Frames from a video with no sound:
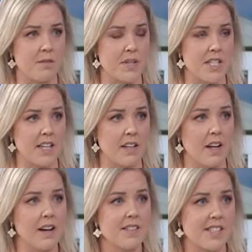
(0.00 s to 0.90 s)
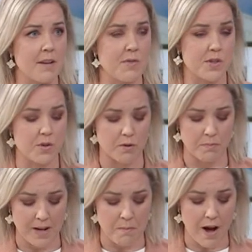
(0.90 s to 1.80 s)
in particular seem to
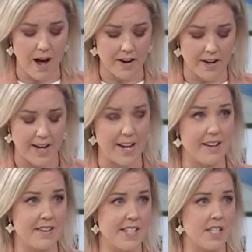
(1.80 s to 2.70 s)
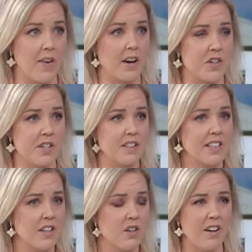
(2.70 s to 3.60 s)
be marred in
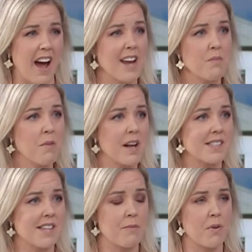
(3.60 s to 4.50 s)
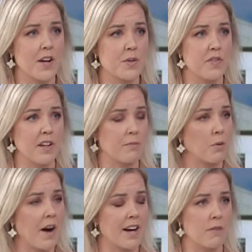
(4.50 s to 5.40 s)
dysfunction. Can you name a state branch for the
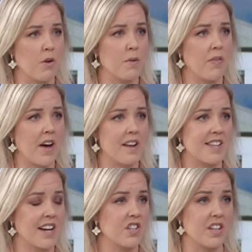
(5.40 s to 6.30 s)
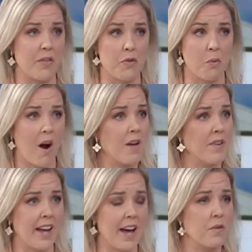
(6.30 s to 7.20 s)
Liberal Party at the moment that is actually
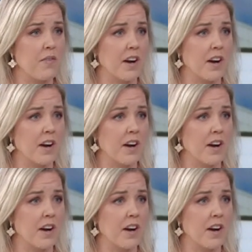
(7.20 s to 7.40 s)
thriving and